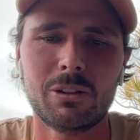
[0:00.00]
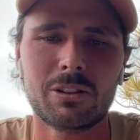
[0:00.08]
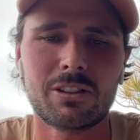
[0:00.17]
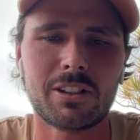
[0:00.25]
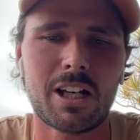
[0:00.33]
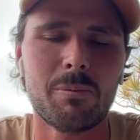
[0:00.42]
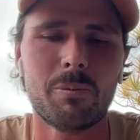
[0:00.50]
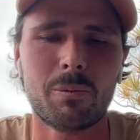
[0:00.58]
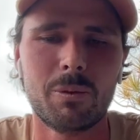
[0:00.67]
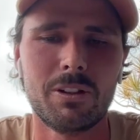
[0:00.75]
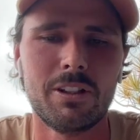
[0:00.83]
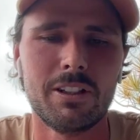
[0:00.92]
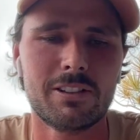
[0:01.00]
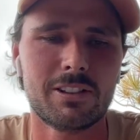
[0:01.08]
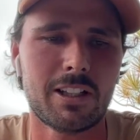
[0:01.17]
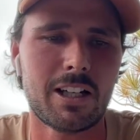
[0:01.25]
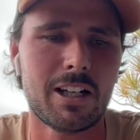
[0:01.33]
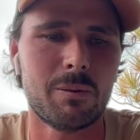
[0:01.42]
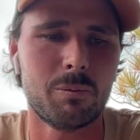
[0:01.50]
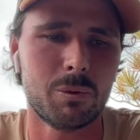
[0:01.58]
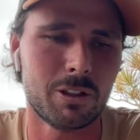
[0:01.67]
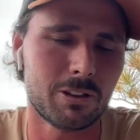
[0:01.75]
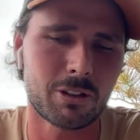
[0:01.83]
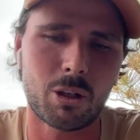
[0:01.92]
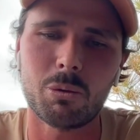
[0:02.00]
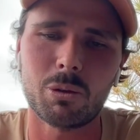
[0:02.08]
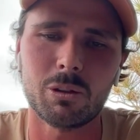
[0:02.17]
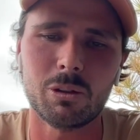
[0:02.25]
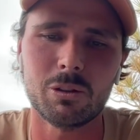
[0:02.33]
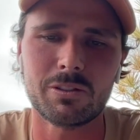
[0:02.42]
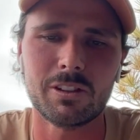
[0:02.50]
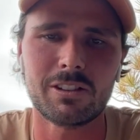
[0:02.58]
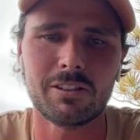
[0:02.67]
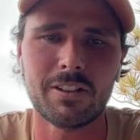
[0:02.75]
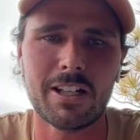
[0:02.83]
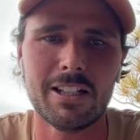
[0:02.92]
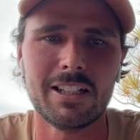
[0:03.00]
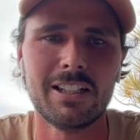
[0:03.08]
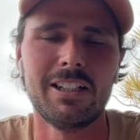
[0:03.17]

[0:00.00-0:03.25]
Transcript: hooked us up with this um, with the top water lures for this event.